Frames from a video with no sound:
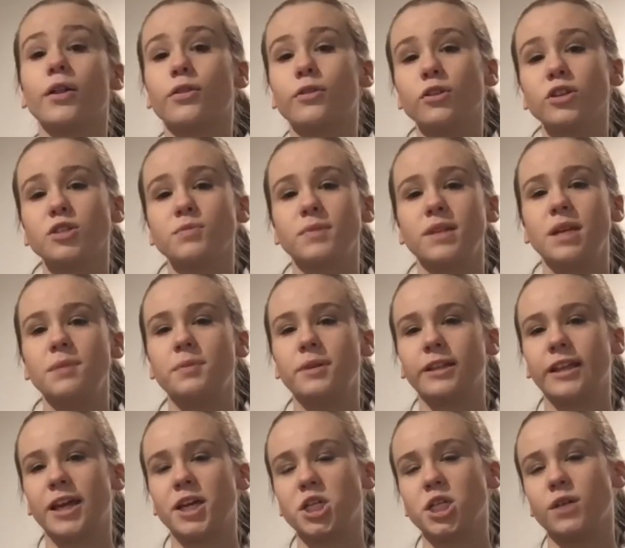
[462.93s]
Through its
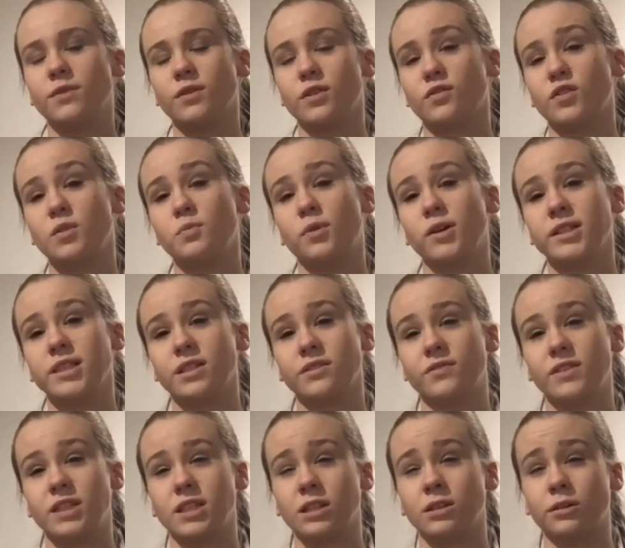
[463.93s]
manipulation of the viewpoints of
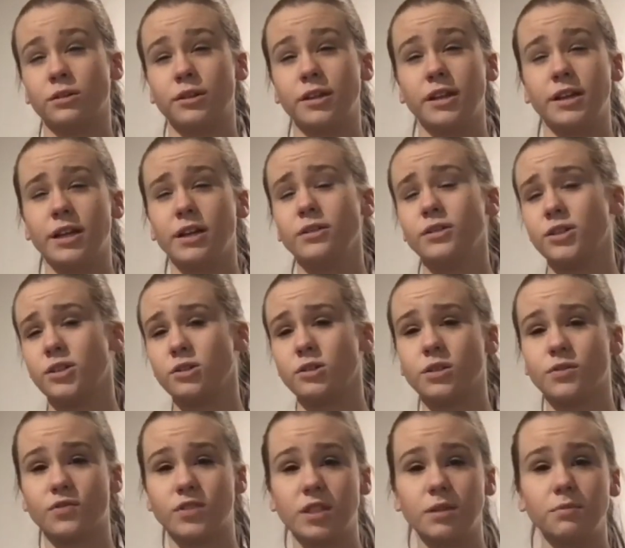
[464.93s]
physical theatre, its
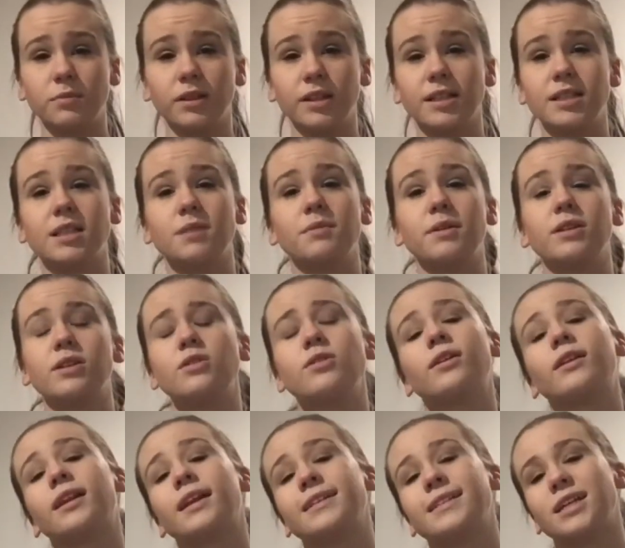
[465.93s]
use of symbolism, and the
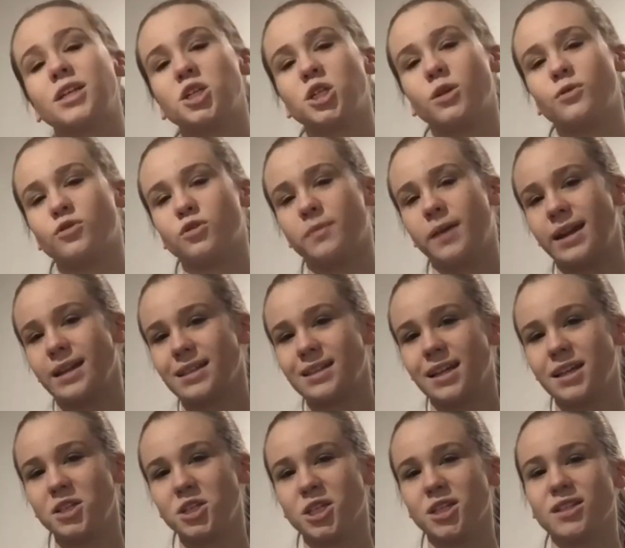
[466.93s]
utilisation of dramatic
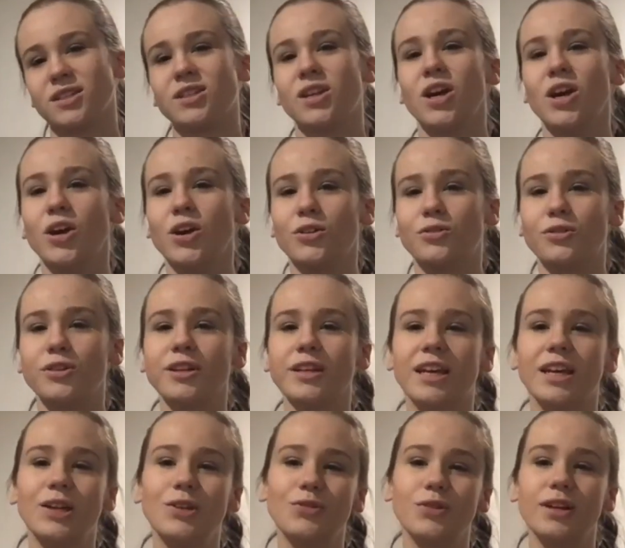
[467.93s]
tensions, Drita
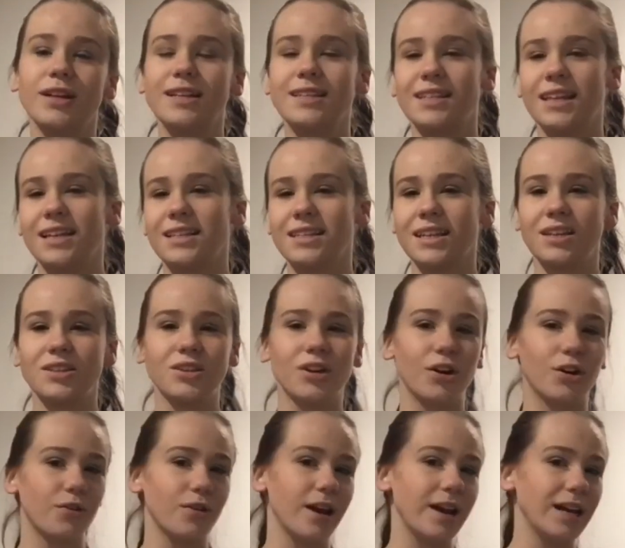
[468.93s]
Kentrin and
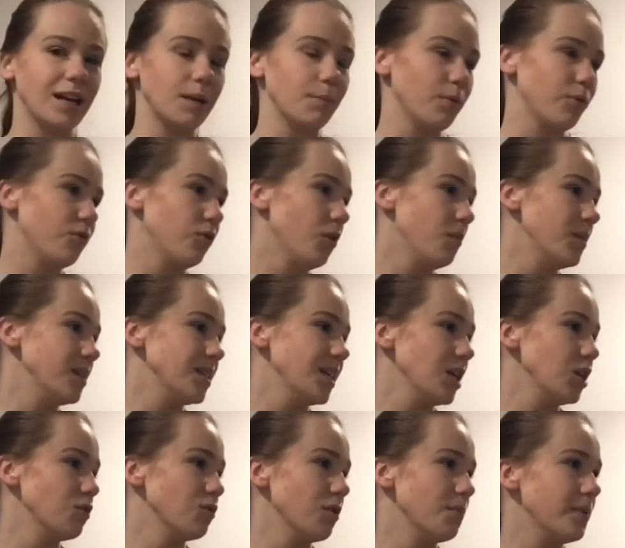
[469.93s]
Zenzenzo created a performance
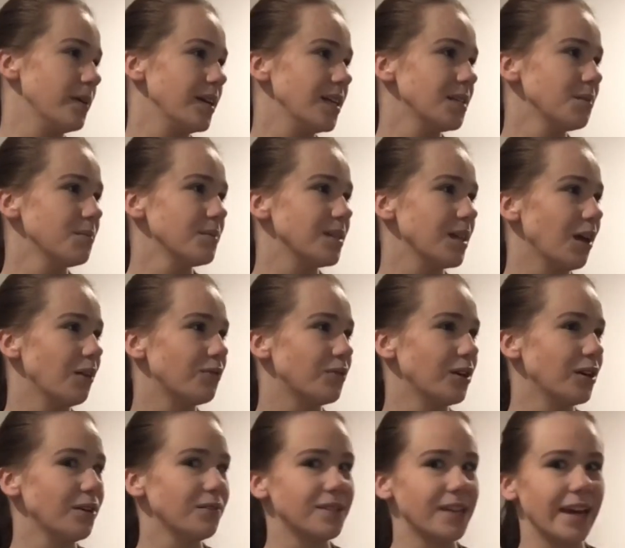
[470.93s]
that Euripides himself
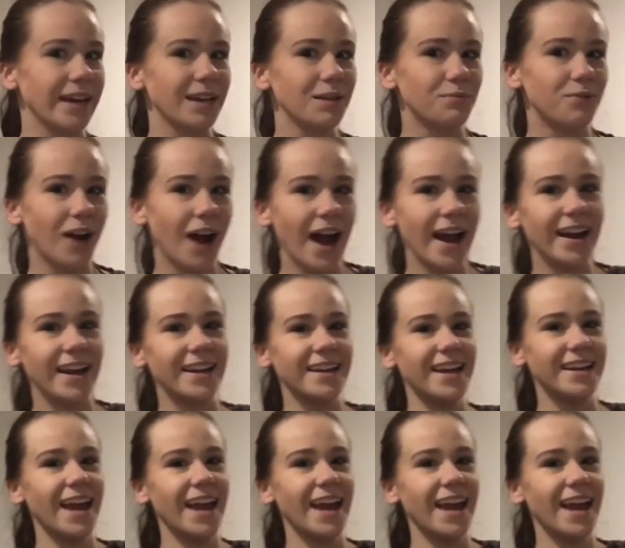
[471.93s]
could have taken pride in.